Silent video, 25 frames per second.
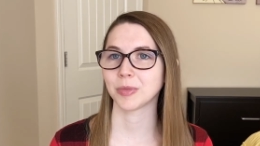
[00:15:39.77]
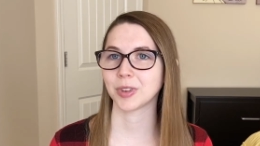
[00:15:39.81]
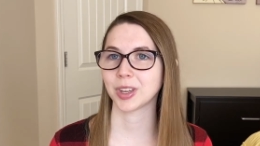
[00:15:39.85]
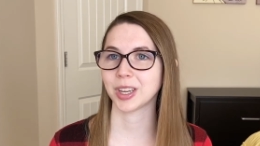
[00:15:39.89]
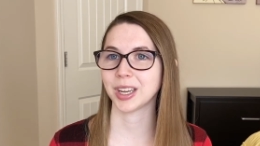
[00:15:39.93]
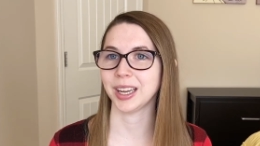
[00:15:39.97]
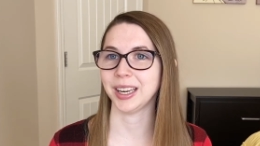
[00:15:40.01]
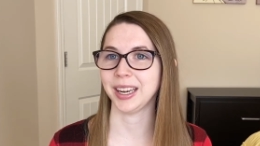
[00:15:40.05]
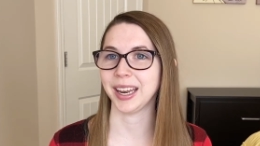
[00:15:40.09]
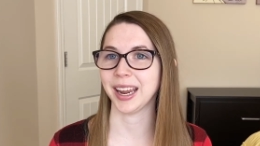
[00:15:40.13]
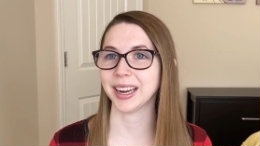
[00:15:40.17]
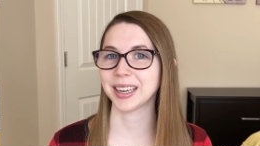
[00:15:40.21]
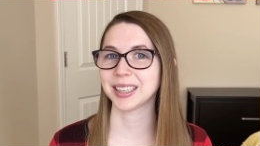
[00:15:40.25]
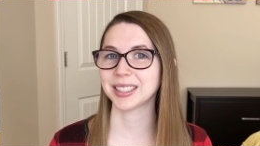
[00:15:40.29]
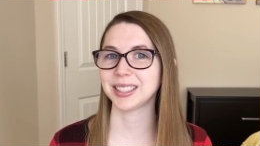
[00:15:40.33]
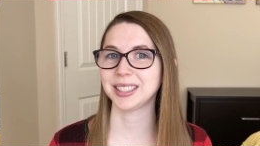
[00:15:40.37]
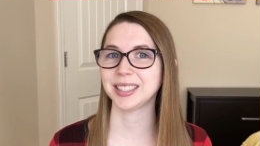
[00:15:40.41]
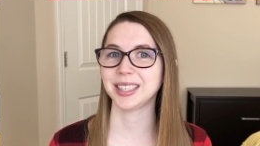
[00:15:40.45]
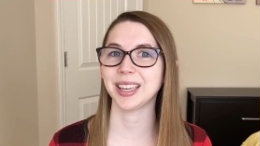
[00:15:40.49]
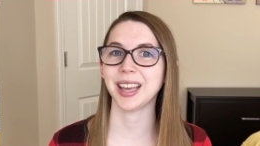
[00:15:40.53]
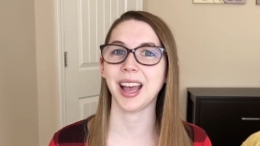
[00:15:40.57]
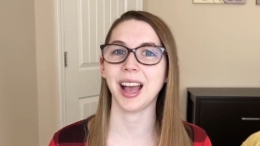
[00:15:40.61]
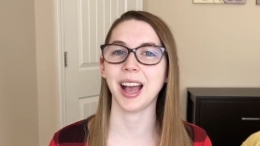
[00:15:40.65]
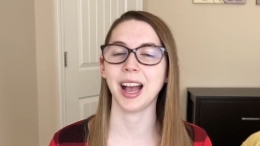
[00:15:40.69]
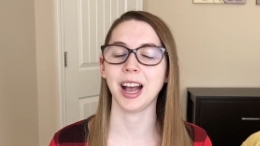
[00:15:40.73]

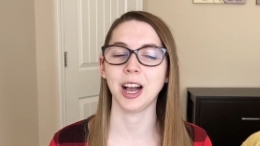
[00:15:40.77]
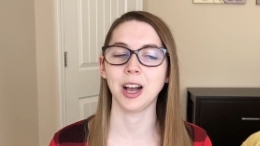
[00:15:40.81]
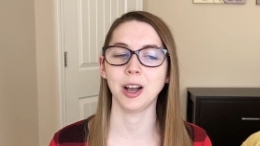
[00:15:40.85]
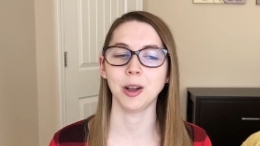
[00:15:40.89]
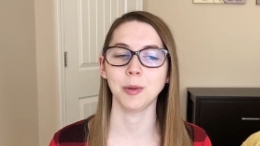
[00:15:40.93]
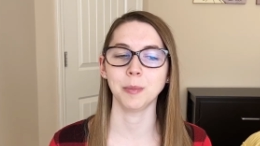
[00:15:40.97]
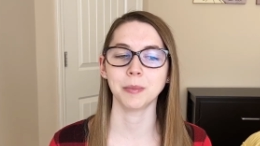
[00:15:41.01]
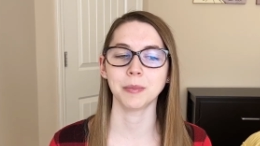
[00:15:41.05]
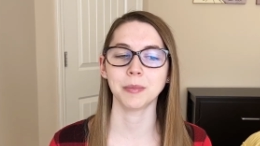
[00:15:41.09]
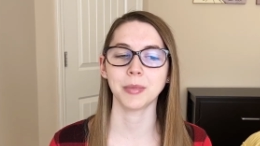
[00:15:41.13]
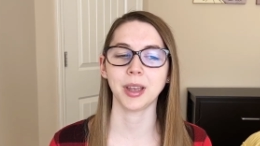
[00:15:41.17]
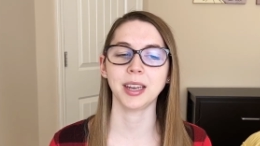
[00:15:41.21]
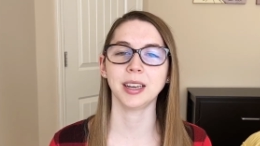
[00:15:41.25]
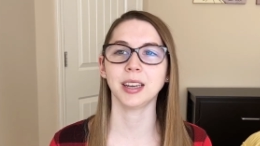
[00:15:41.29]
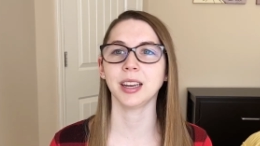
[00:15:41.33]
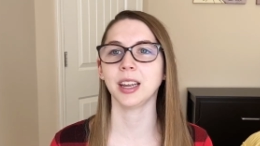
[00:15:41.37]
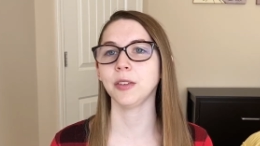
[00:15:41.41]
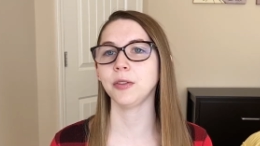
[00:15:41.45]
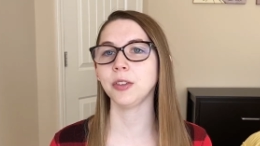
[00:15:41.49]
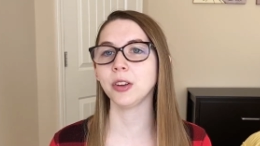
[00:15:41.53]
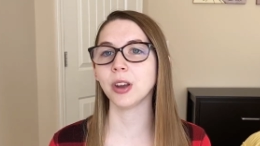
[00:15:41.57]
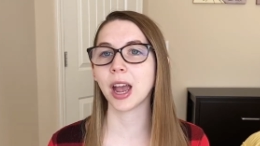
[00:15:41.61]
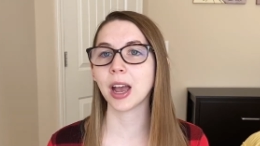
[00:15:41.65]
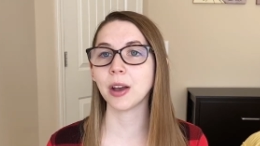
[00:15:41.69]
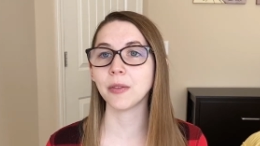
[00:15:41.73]
connect. Um, and
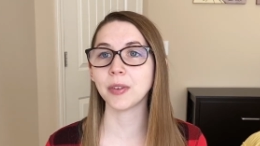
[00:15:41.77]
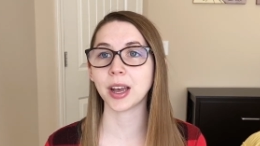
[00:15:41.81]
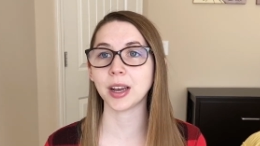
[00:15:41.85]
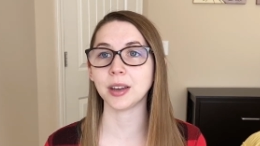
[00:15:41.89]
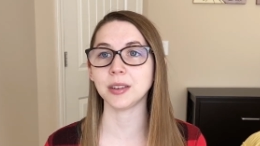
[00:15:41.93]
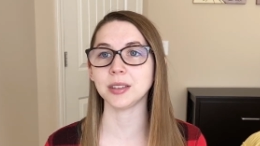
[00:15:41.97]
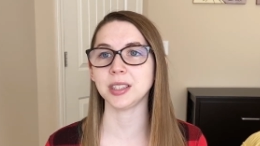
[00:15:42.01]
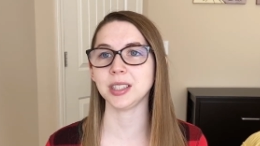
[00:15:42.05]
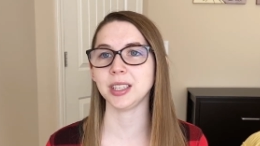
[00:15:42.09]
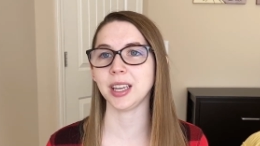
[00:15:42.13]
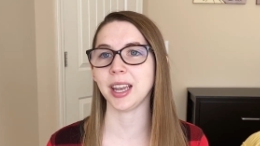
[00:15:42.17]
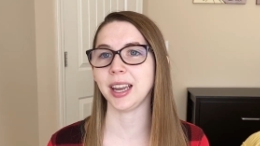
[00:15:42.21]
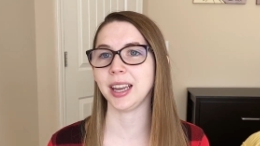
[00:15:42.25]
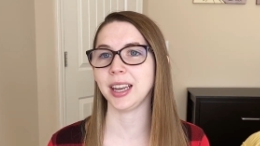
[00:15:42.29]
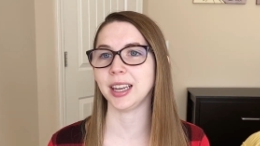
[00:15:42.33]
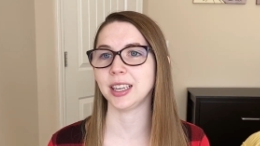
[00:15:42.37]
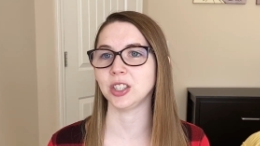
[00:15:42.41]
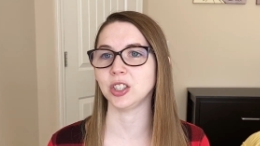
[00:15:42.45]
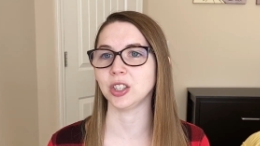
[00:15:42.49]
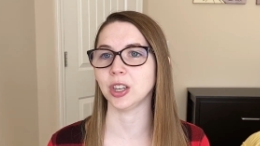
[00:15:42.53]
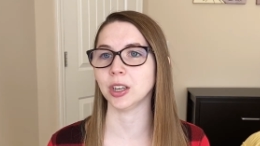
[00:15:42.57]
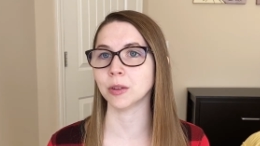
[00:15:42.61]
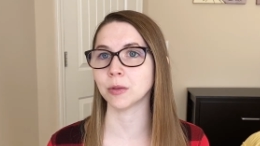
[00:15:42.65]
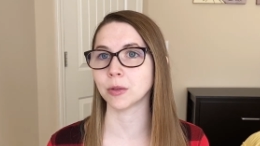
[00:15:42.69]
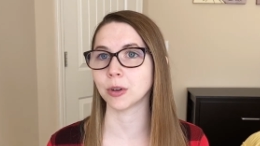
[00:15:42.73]
if you have L C A
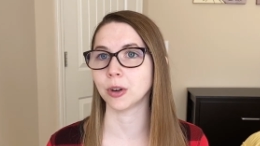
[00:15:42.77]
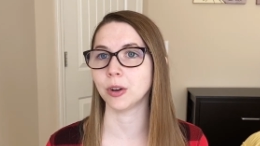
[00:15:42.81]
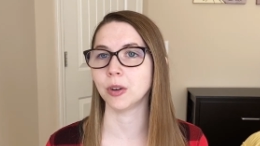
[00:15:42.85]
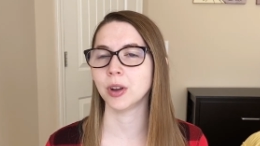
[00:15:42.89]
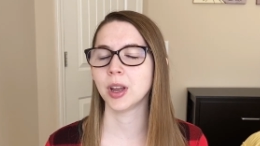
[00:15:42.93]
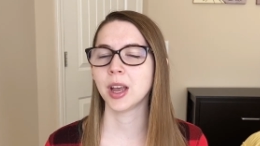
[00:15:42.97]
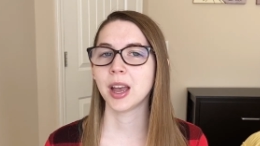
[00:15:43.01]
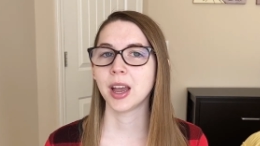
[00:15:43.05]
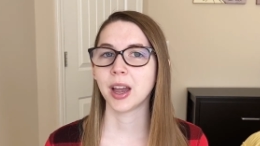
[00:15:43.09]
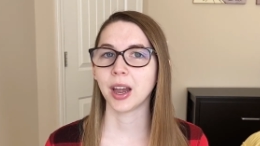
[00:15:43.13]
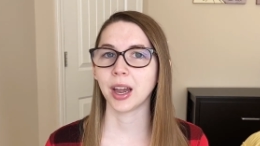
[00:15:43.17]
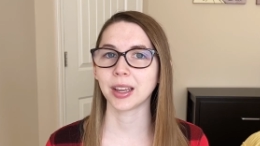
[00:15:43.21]
in general,